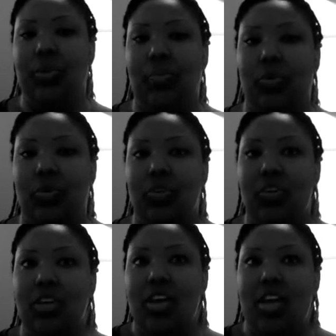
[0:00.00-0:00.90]
people
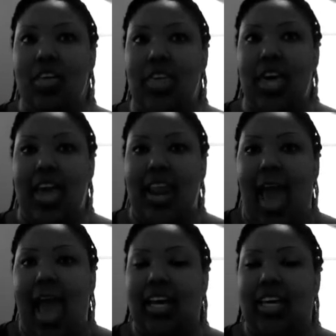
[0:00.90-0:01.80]

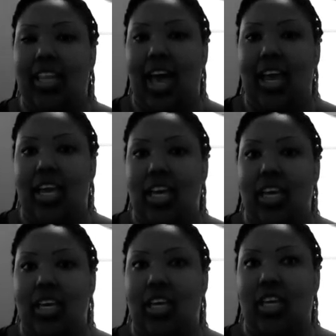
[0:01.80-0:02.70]
that act
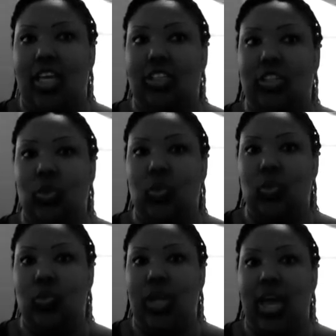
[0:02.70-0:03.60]
like as soon
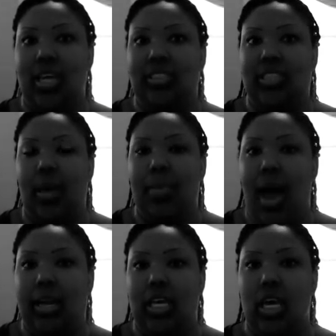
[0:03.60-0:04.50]
as
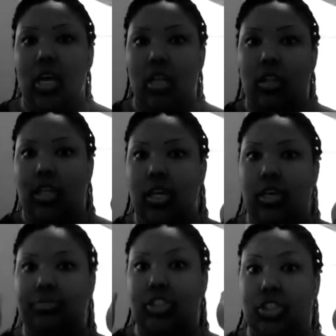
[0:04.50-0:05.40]
somebody
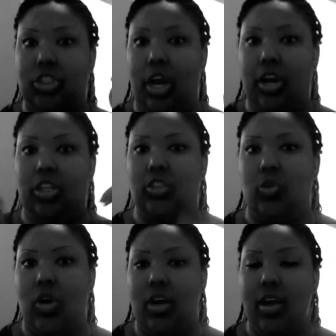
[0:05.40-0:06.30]
leaves church
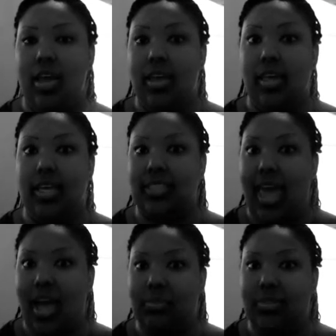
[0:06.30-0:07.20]
or is
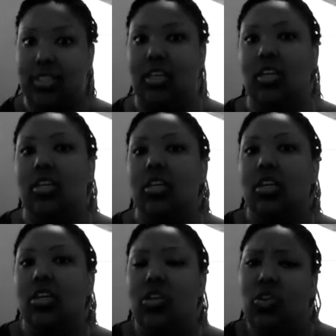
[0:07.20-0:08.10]

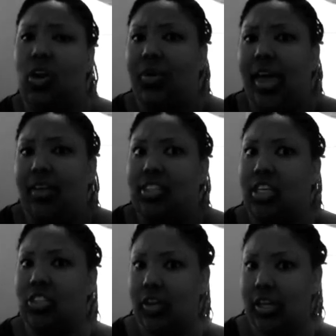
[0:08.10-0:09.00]
absent, you don't have to
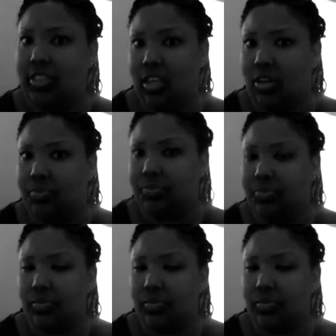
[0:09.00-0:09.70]
address them?